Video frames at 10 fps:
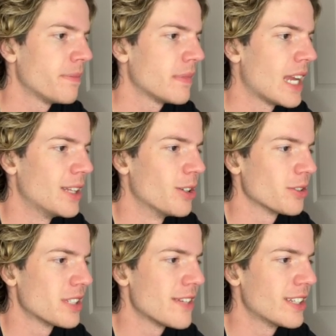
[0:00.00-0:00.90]
And look,
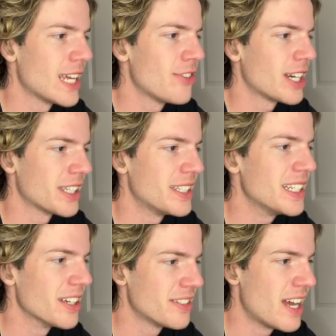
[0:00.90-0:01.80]
they even got the
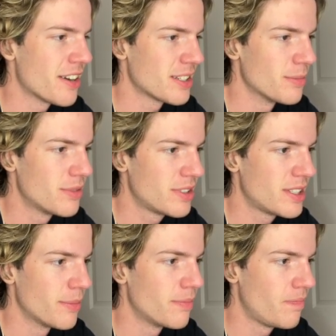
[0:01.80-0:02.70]
details down to
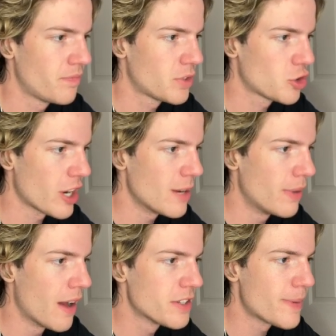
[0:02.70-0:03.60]
some train
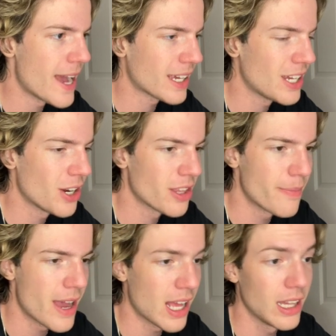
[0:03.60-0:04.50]
buffs back here in the
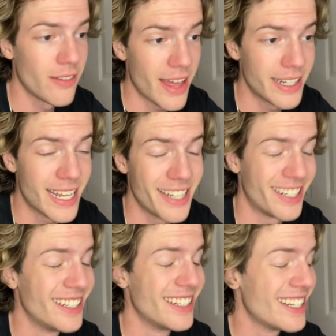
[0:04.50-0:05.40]
back. I love that
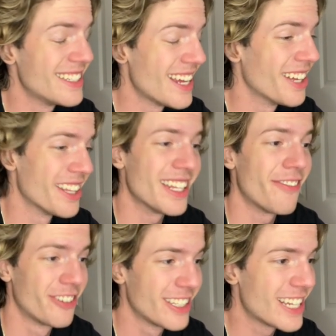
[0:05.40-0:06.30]
attention to detail. They
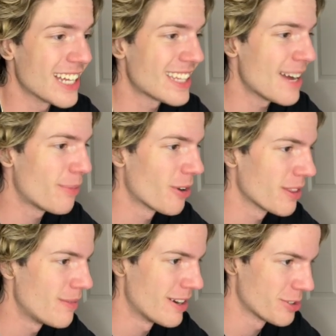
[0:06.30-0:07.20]
definitely got that part of
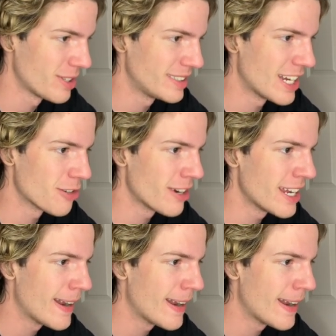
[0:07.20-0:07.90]
the model train layout right.